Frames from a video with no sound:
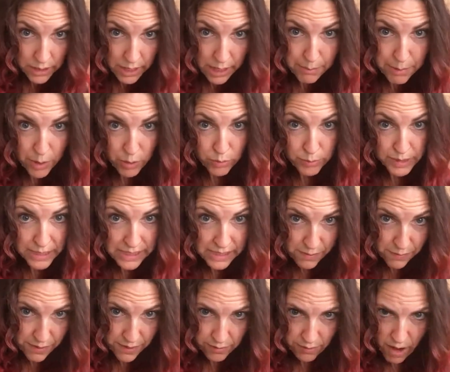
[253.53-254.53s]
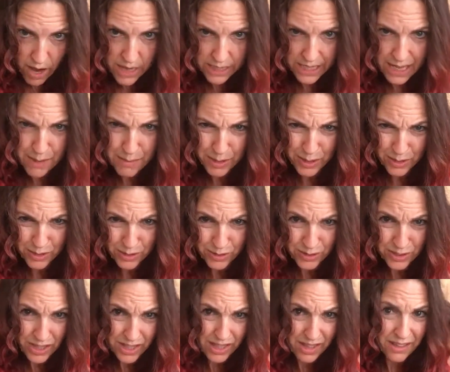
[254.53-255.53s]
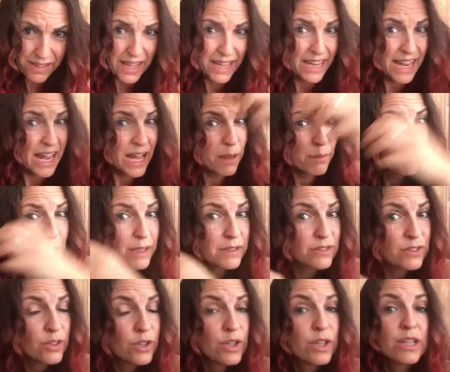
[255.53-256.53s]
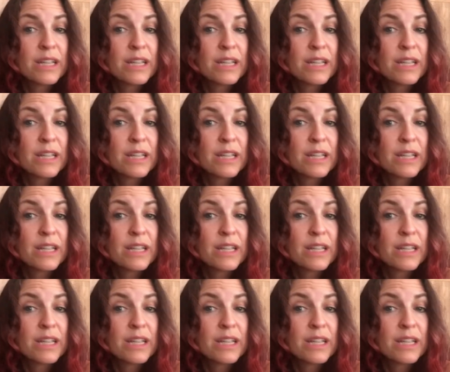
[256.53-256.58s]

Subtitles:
And by all means, if there are chemicals that help us